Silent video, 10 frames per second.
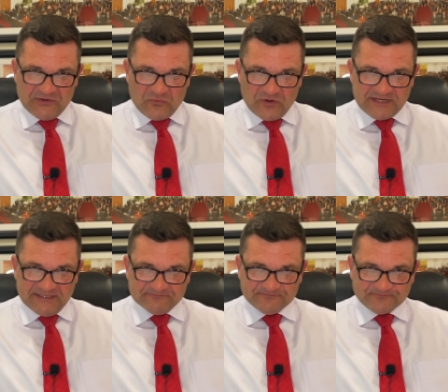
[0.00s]

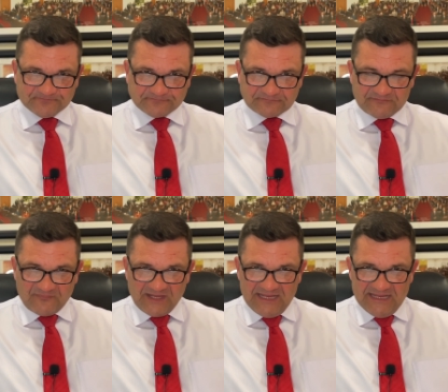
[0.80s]
working
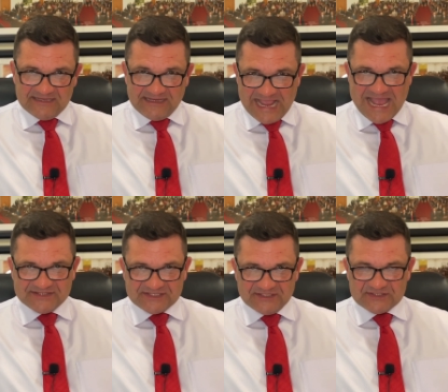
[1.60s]
in Gaston.